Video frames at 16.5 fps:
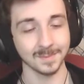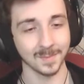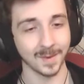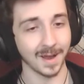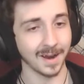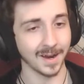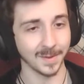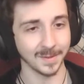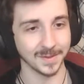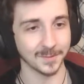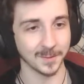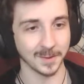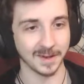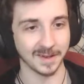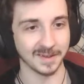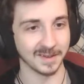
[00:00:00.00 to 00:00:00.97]
I always
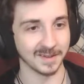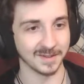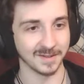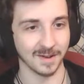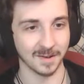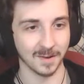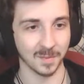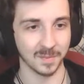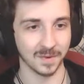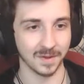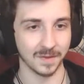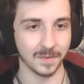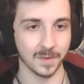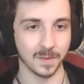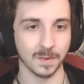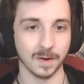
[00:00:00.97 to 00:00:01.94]
forget that it's not called
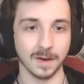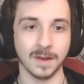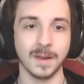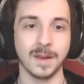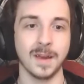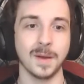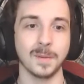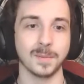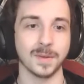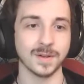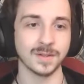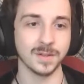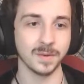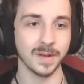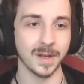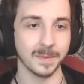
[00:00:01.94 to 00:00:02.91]
Malefic Aura.
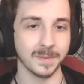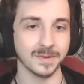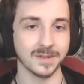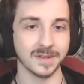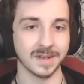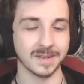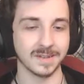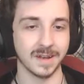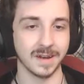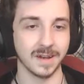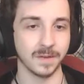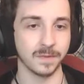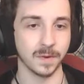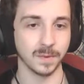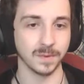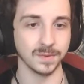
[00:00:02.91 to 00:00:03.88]
+2 damage against any
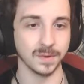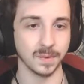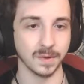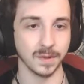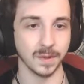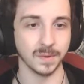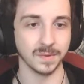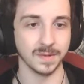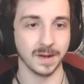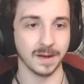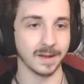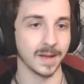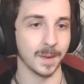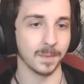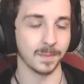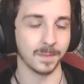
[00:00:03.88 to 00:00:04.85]
foes who can use any
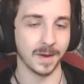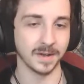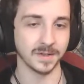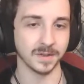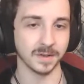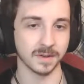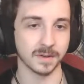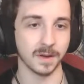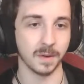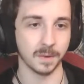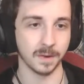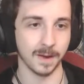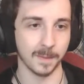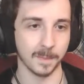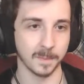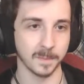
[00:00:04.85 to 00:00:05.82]
type of magic.
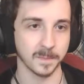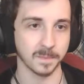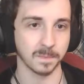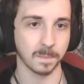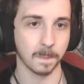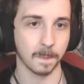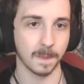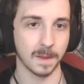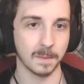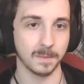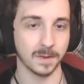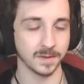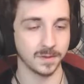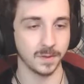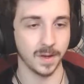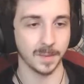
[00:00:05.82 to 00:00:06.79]
Okay.
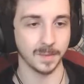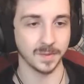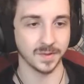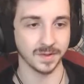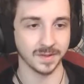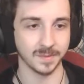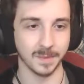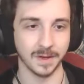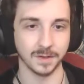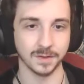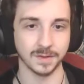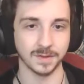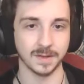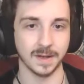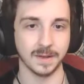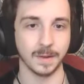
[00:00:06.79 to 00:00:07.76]
+2 damage against
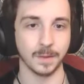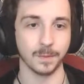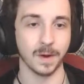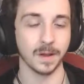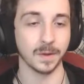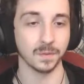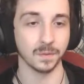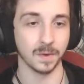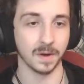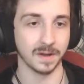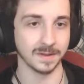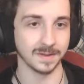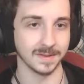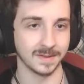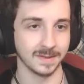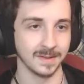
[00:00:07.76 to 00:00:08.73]
mages, and then Rally
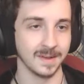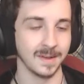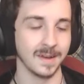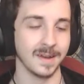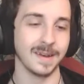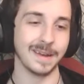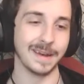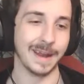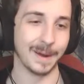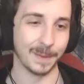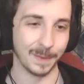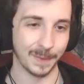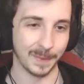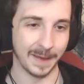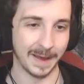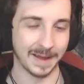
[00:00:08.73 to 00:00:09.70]
Res. Now
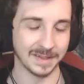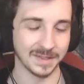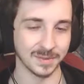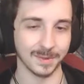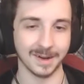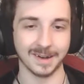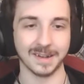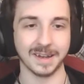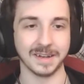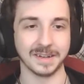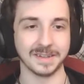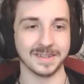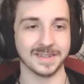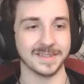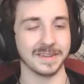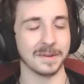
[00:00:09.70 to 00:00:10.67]
that's what I like
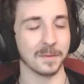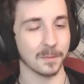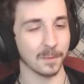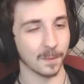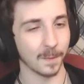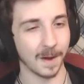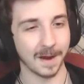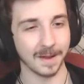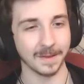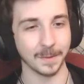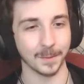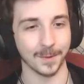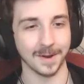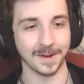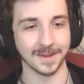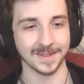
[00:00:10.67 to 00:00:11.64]
to see. Rally
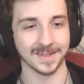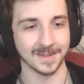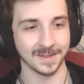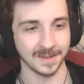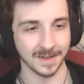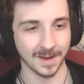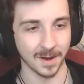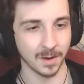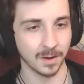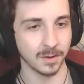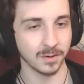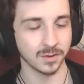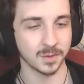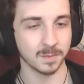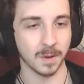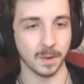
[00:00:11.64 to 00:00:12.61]
Res, the
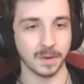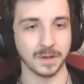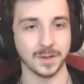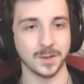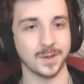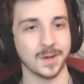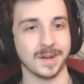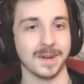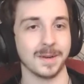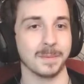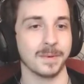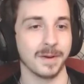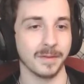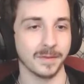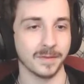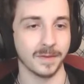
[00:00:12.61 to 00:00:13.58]
underspoken champ
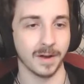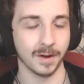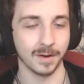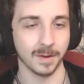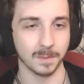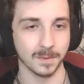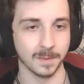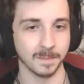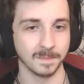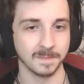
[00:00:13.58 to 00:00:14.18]
of Fire Emblem.